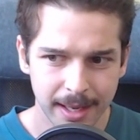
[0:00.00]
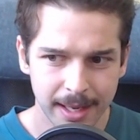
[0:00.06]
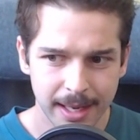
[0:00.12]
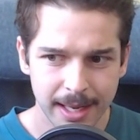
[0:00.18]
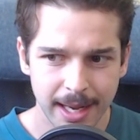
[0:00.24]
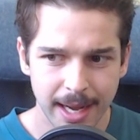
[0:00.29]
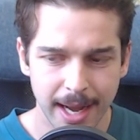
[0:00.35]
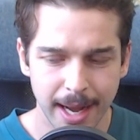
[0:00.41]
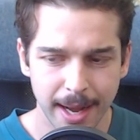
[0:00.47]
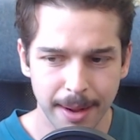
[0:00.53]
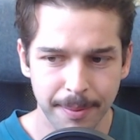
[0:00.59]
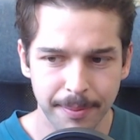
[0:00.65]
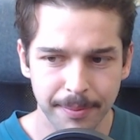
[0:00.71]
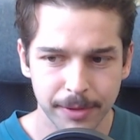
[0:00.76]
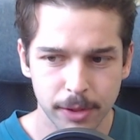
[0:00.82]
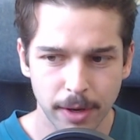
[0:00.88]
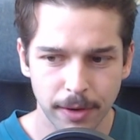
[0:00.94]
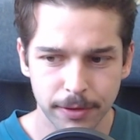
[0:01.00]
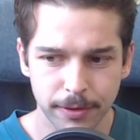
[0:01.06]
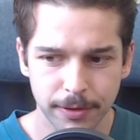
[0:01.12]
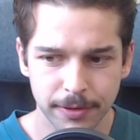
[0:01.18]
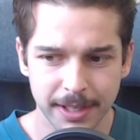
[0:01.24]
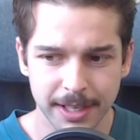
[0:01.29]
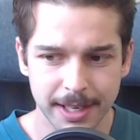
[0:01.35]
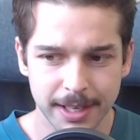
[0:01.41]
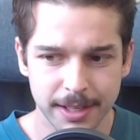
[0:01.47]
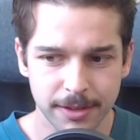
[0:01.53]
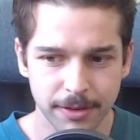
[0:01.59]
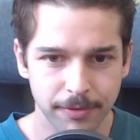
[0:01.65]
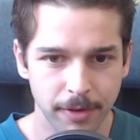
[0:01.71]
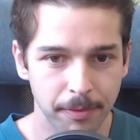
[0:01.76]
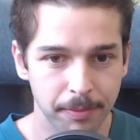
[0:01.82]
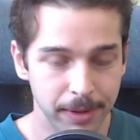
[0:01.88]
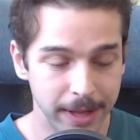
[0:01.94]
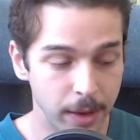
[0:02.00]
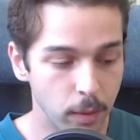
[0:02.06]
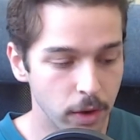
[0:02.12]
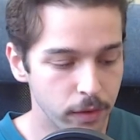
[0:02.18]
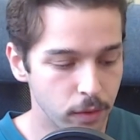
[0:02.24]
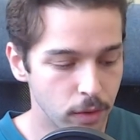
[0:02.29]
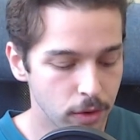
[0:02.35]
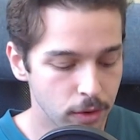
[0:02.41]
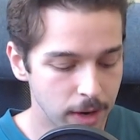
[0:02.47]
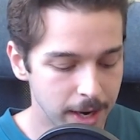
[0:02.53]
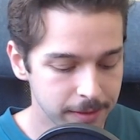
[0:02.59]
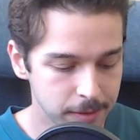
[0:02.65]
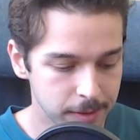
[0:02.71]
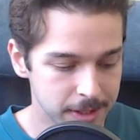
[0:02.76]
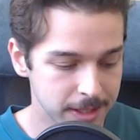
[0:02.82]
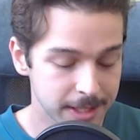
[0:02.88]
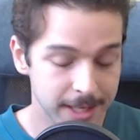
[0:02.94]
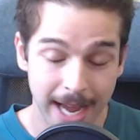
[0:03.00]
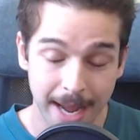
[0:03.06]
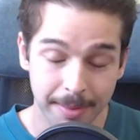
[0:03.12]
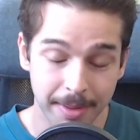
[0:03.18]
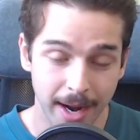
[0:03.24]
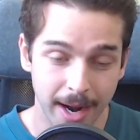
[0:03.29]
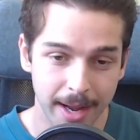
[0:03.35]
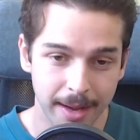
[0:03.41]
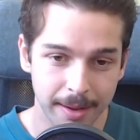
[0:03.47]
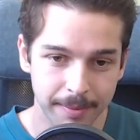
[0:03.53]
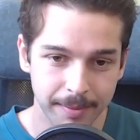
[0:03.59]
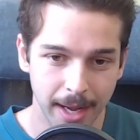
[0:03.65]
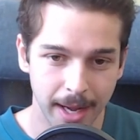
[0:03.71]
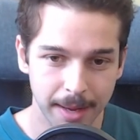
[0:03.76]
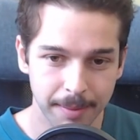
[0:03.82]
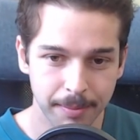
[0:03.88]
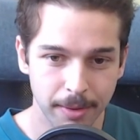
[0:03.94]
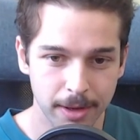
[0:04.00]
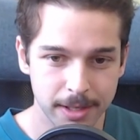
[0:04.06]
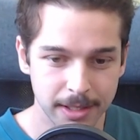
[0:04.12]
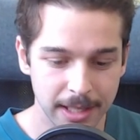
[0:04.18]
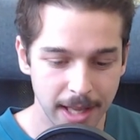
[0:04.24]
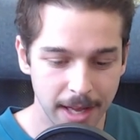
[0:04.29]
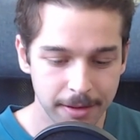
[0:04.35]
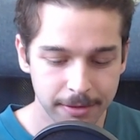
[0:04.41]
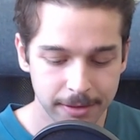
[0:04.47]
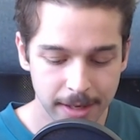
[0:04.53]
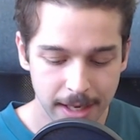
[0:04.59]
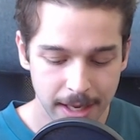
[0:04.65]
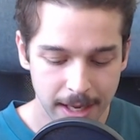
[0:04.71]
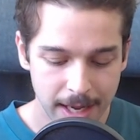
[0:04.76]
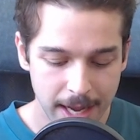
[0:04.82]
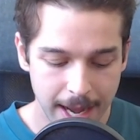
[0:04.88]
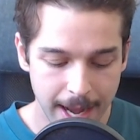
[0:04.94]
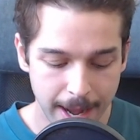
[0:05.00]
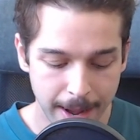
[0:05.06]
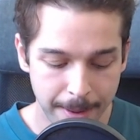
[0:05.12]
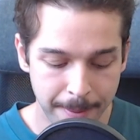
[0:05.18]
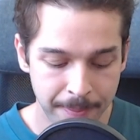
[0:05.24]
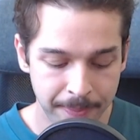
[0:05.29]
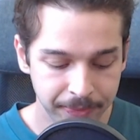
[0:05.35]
12 to 15 years of playing World of Warcraft, which is a game that I personally love. But